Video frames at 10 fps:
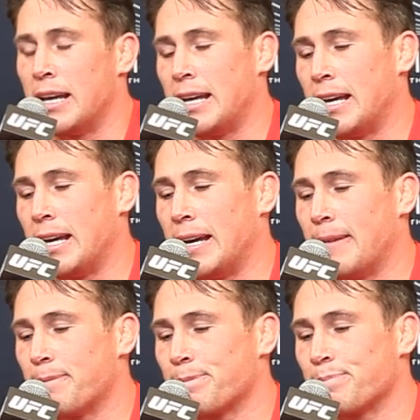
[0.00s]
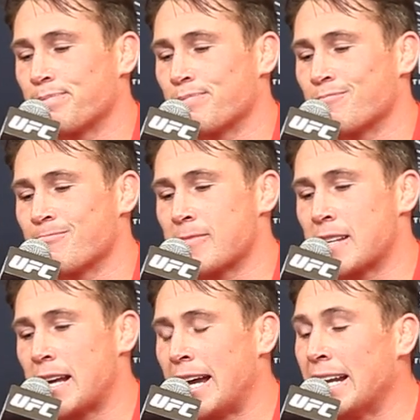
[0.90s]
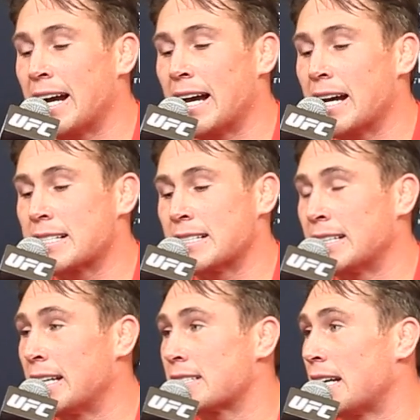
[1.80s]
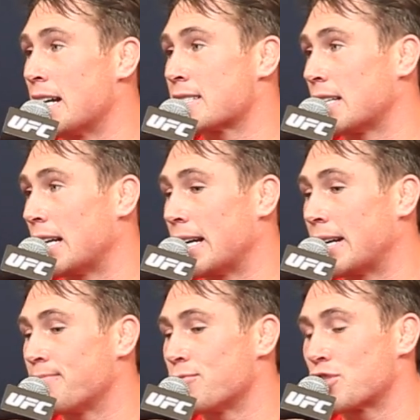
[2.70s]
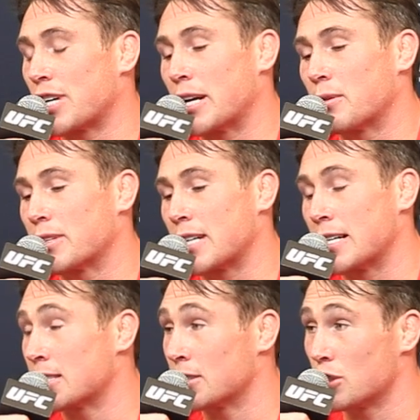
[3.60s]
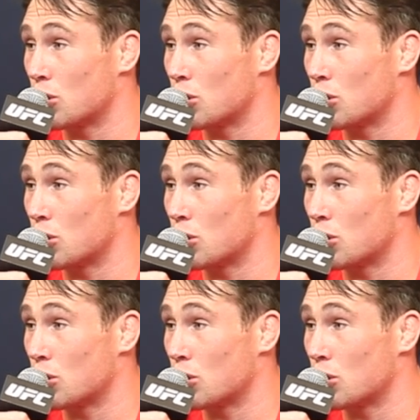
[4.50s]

Any guy gets in there, tries to like strike with Tyson.